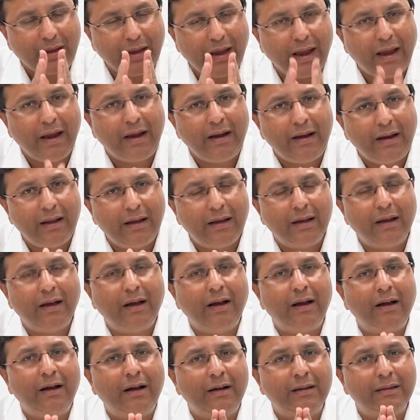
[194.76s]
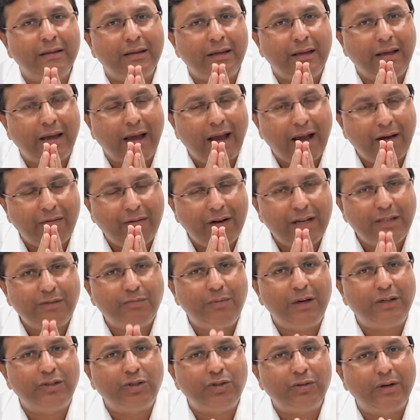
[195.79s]
And the average
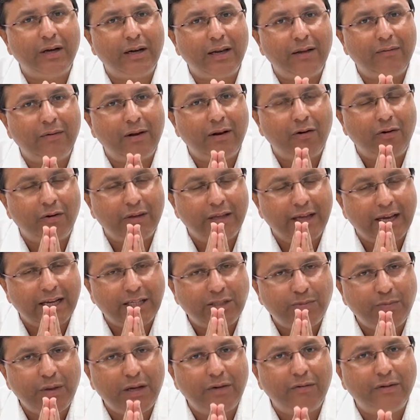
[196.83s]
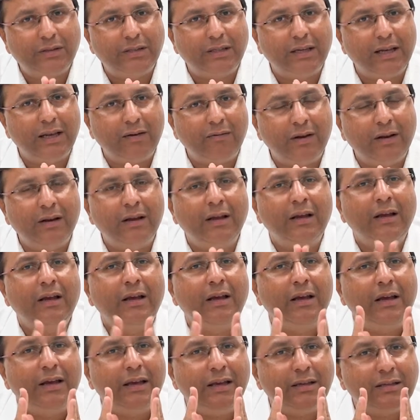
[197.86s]
blood sugar level or the HbA1c level
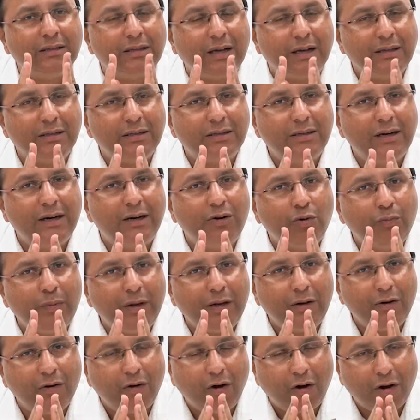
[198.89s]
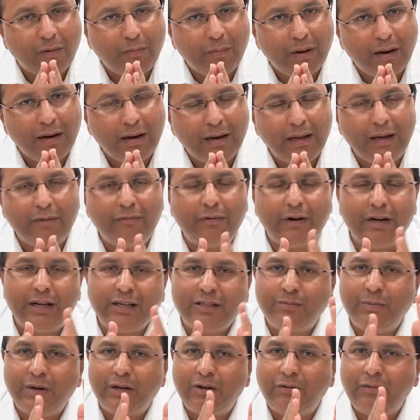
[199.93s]
is considered to be normal if it
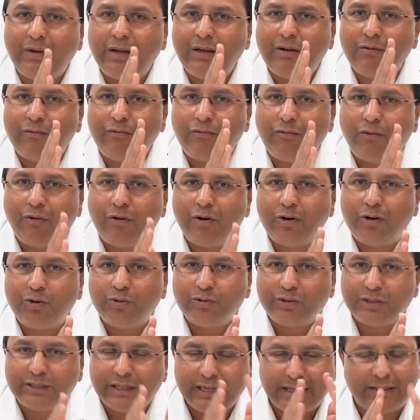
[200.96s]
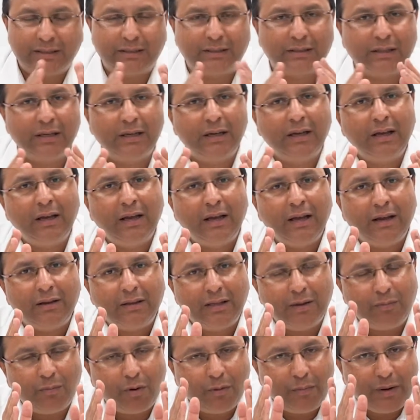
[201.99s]
is between 4 to 6.
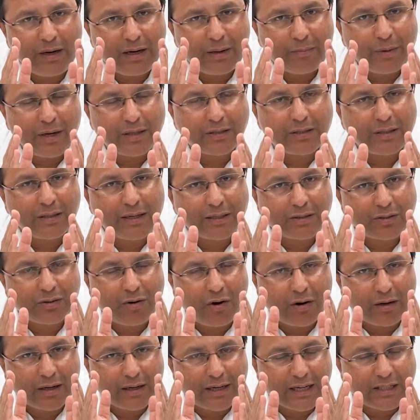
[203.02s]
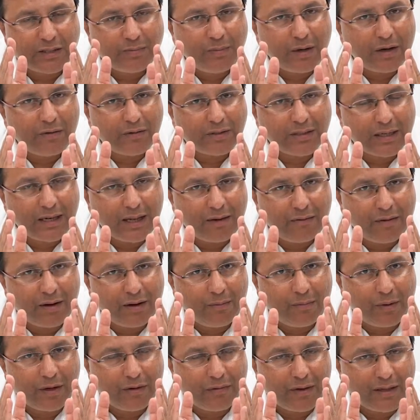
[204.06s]
The moment a patient has got an HbA1c
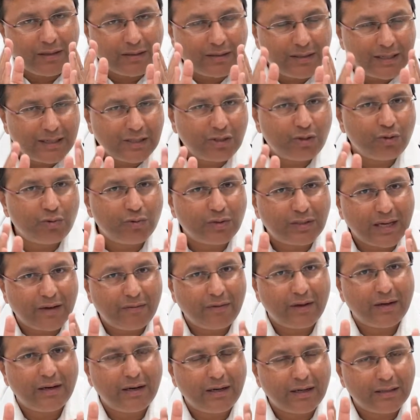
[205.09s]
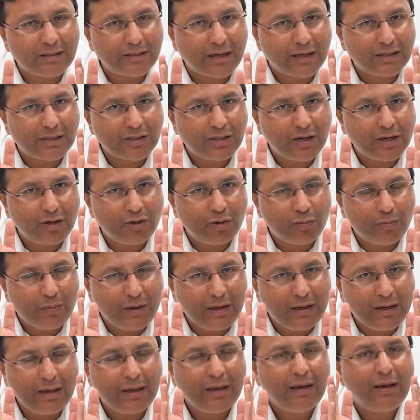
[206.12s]
level between 6 to 7, it is considered to
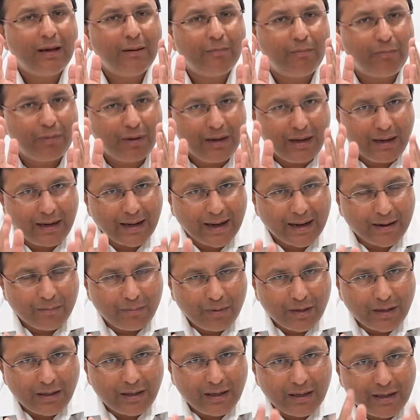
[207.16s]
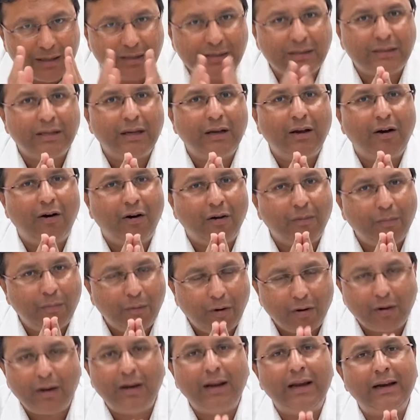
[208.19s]
be pre-diabetes or
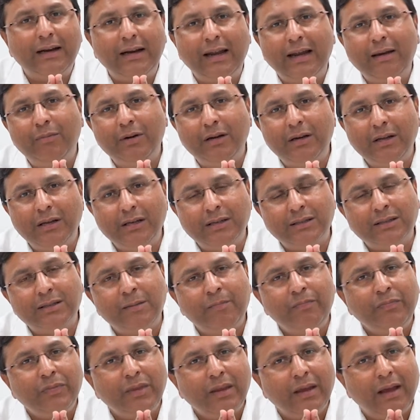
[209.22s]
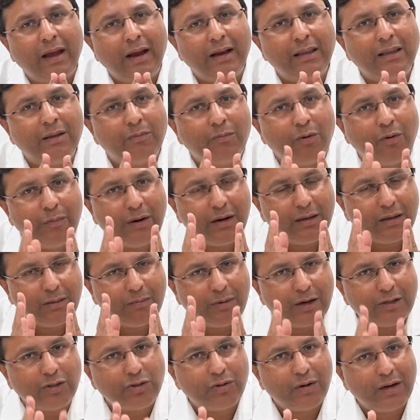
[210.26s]
borderline diabetes. And the moment the
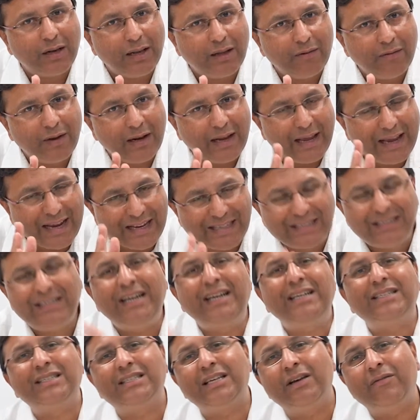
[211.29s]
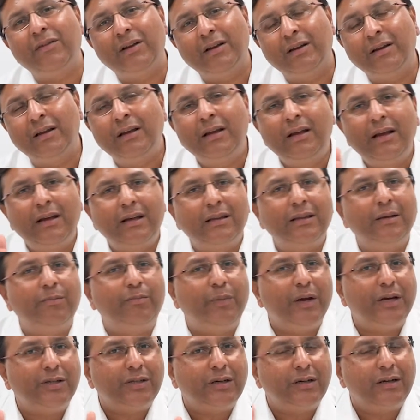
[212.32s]
blood sugar level exceeds 7, the
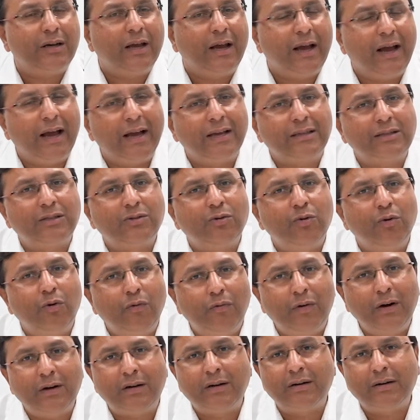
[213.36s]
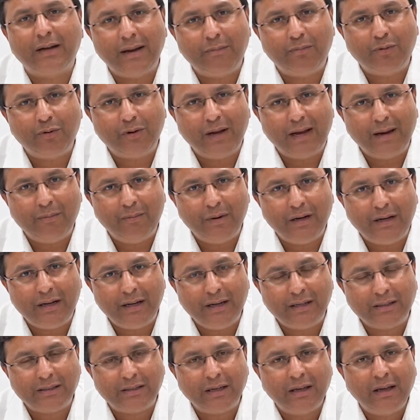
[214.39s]
patient has overt type 2
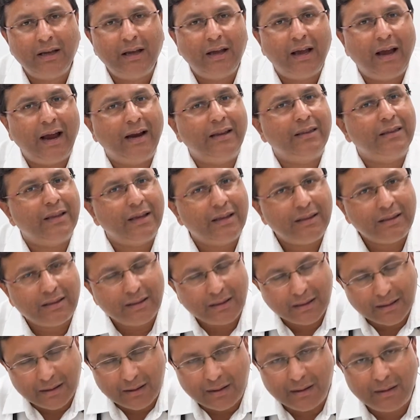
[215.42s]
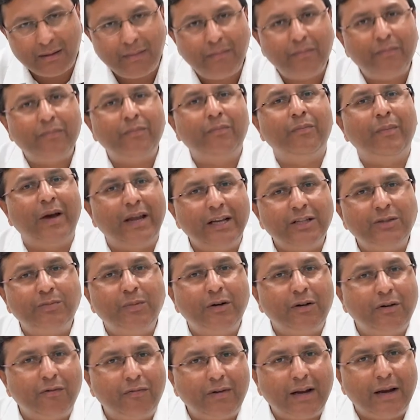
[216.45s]
diabetes. And then the
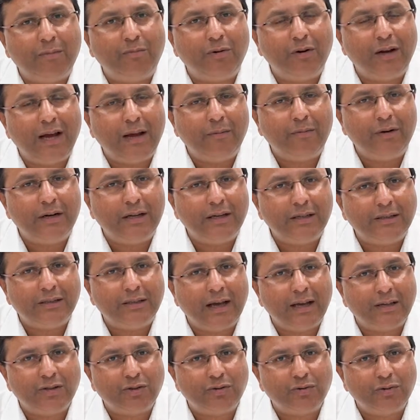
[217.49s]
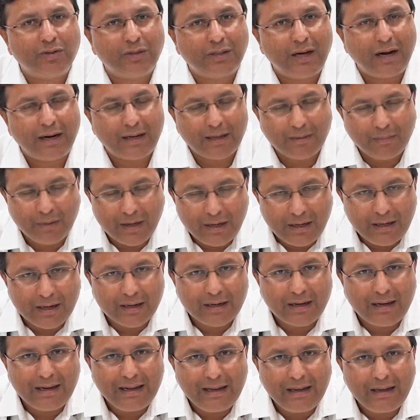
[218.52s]
management of type 2 diabetes has to start
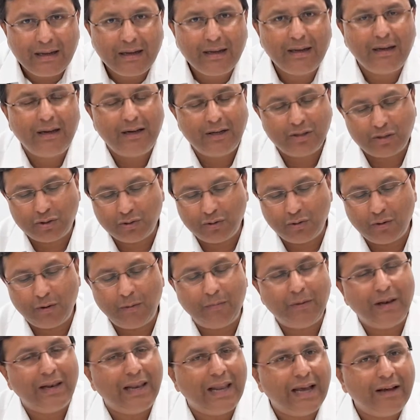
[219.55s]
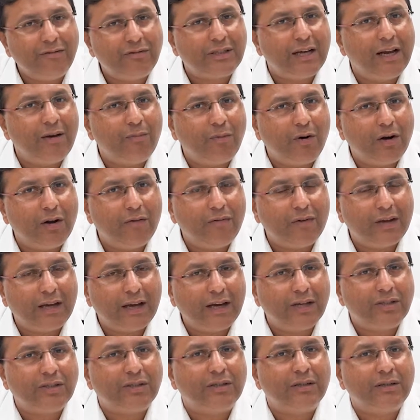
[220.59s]
immediately. So lifestyle
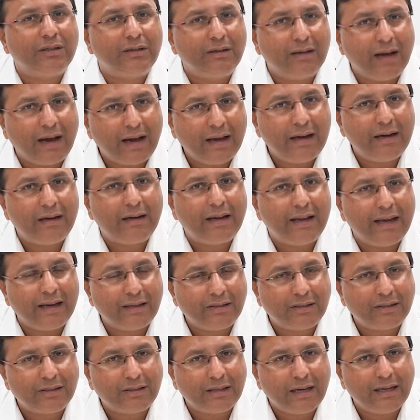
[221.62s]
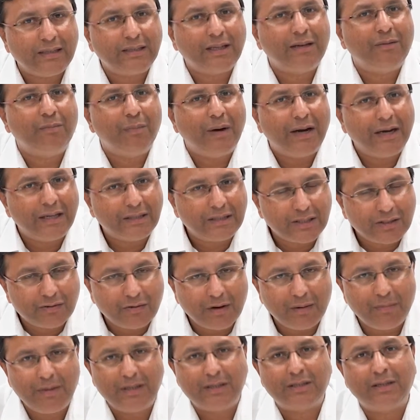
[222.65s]
modification, diet, exercise, and medicines
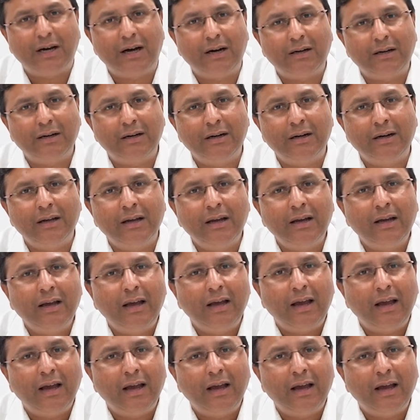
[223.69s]
will be started.